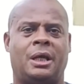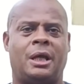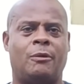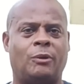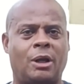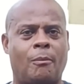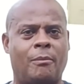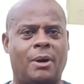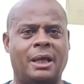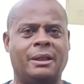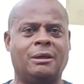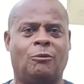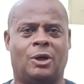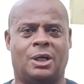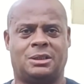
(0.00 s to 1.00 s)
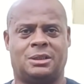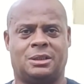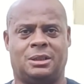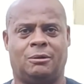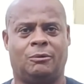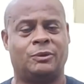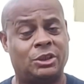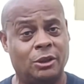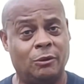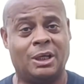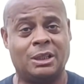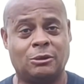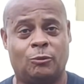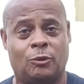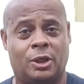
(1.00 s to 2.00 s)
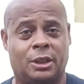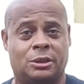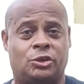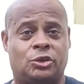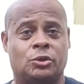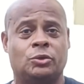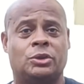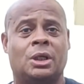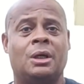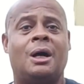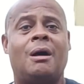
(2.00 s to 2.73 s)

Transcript: And when her mother wasn't, and when she wasn't wearing the shoes,